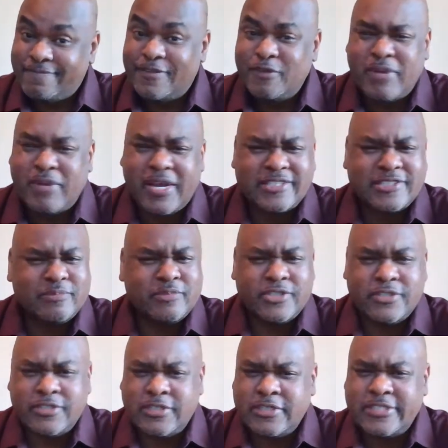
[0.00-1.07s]
you got some
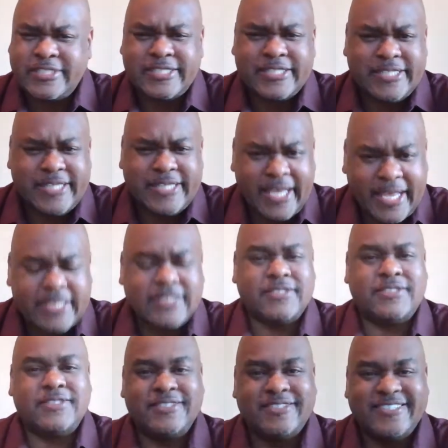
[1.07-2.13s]
good
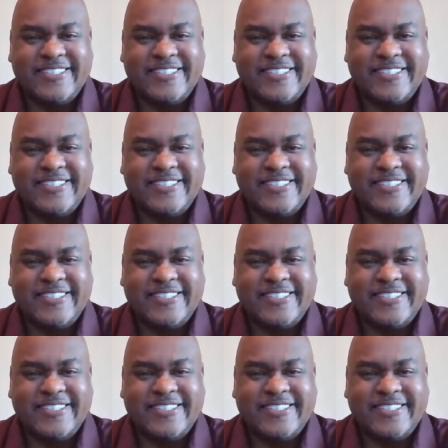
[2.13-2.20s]
taste.